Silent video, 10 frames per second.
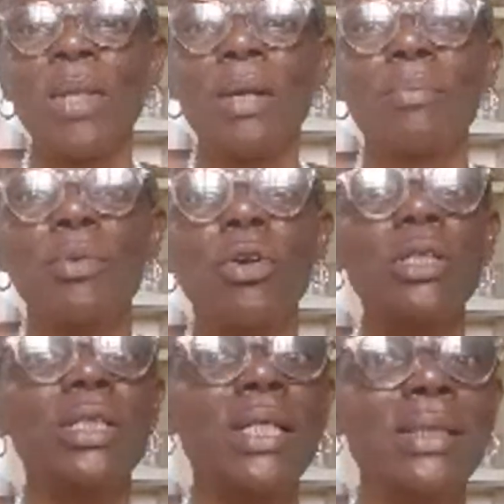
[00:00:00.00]

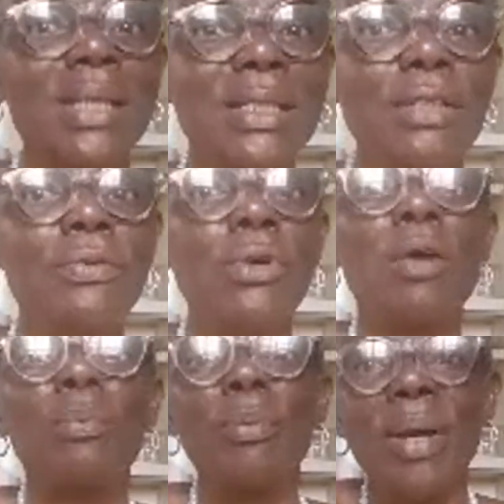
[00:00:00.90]
Because it is that if you are
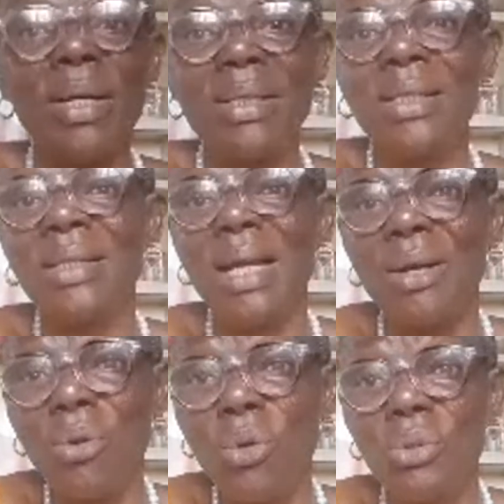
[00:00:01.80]
preparing things
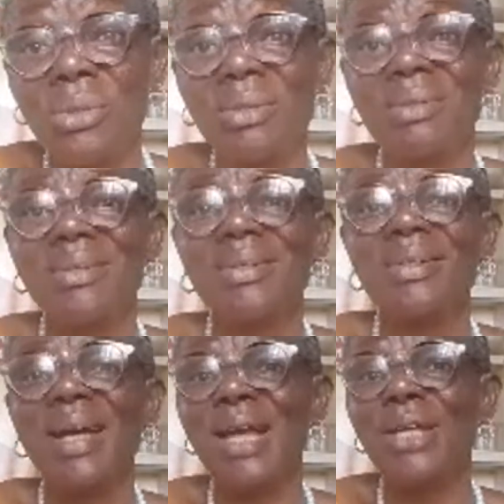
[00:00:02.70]
like oats
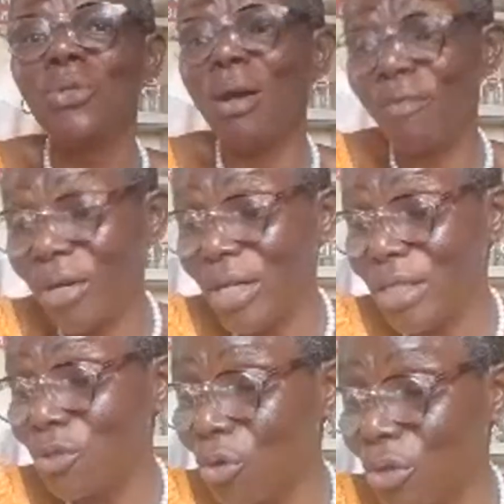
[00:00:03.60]
and you have already
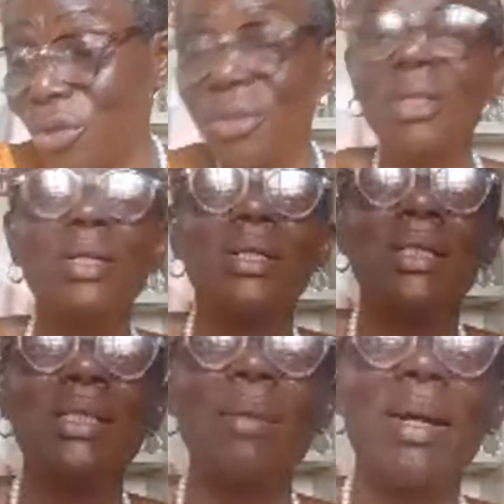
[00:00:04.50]
soaked the
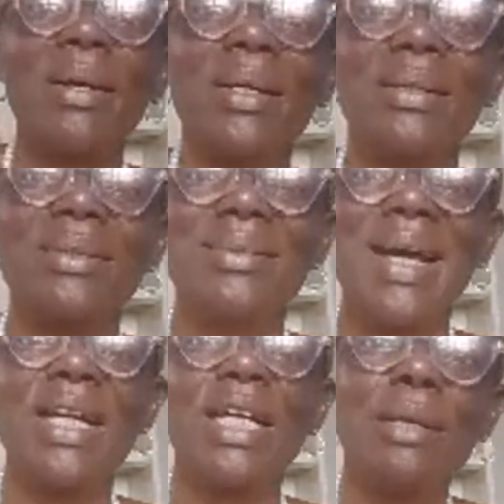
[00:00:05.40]
tamarind
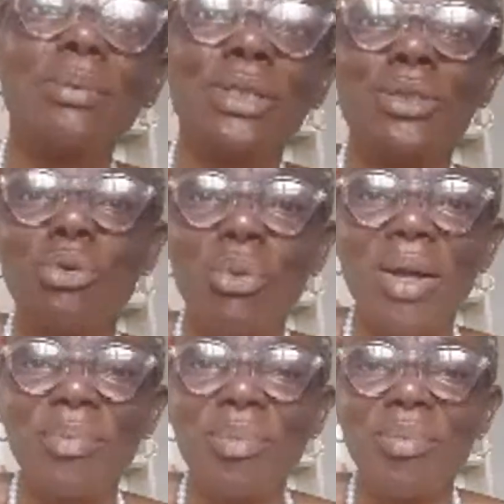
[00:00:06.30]
and kept it
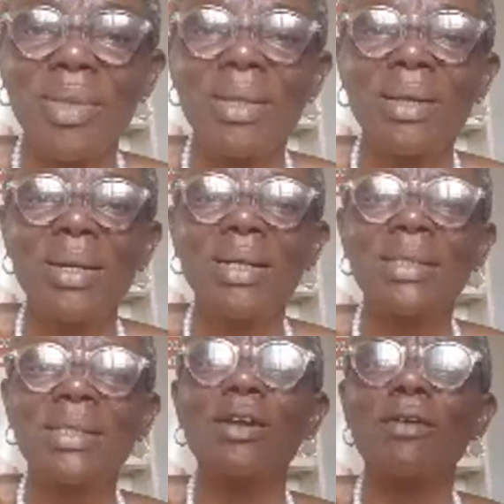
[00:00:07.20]
somewhere,
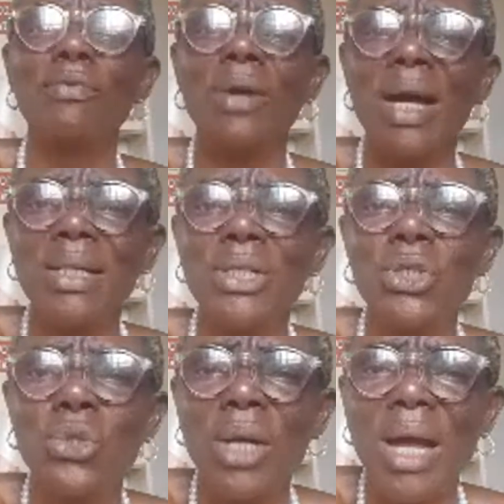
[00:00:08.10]
instead of you adding
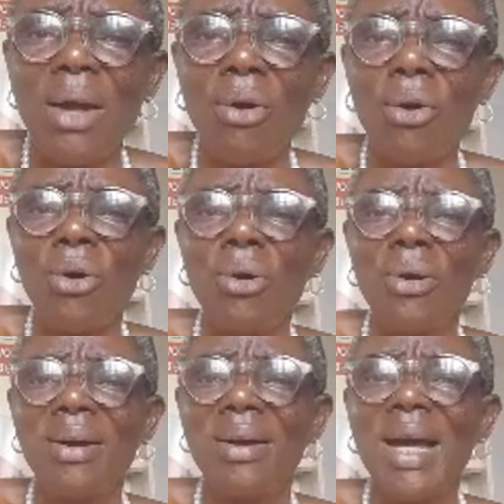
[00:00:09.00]
sugar or
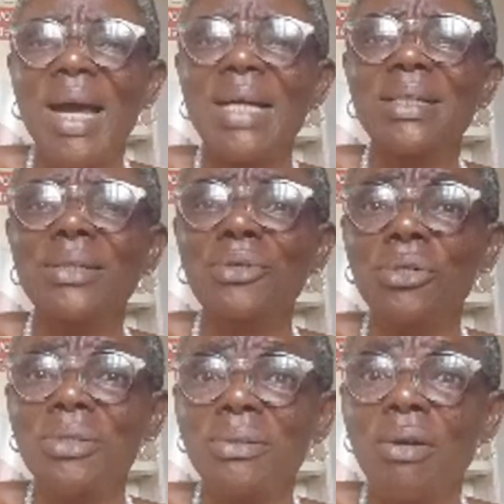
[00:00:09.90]
adding
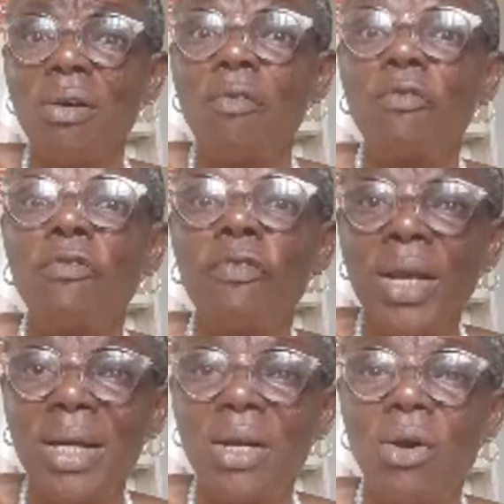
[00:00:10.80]
those
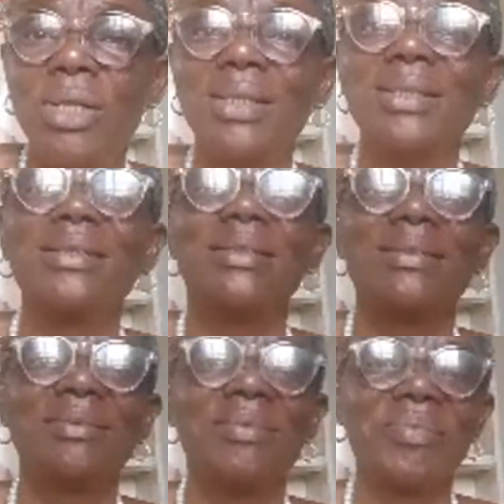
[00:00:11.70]
fake honeys,
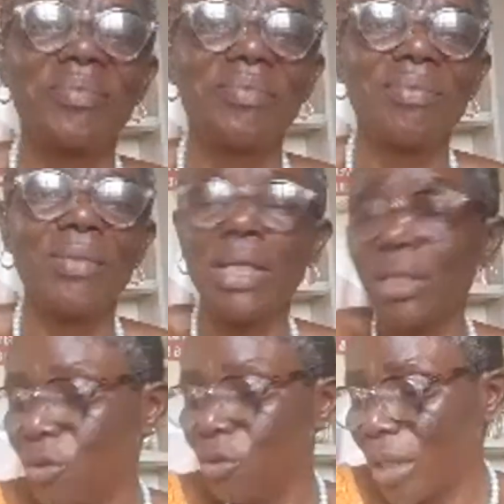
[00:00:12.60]

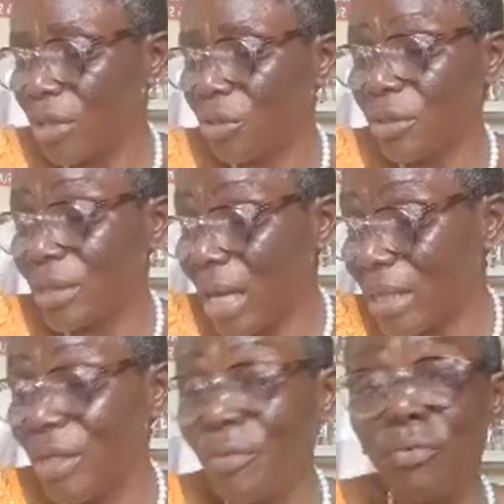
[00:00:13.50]
you can just
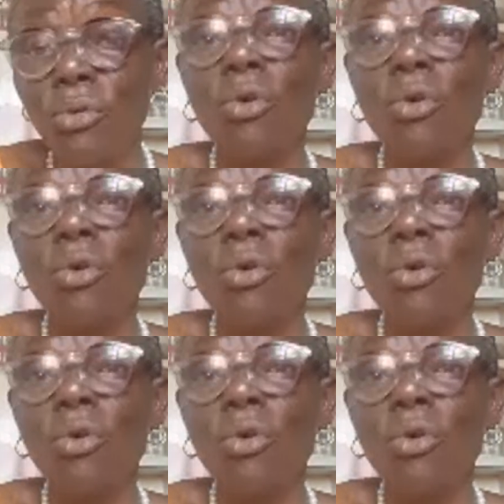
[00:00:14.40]
add a few